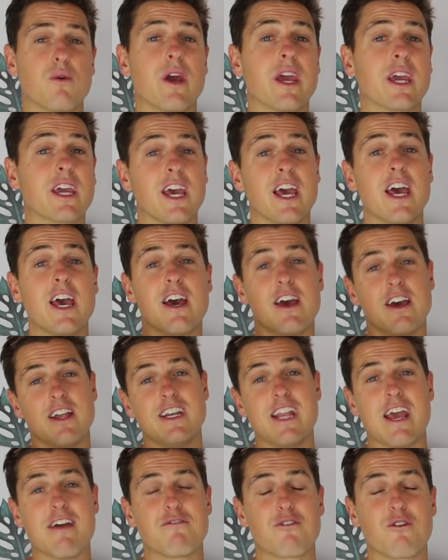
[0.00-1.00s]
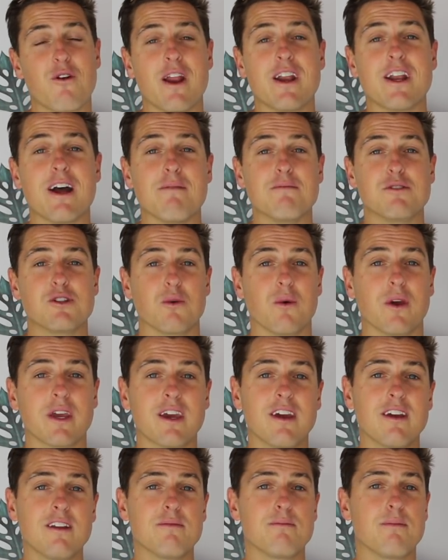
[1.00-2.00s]
quick never end up
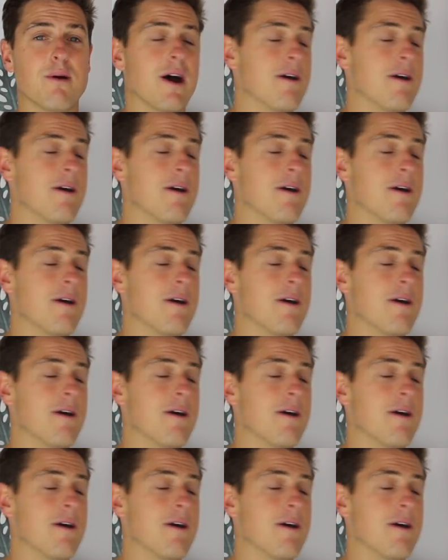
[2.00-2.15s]
doing it.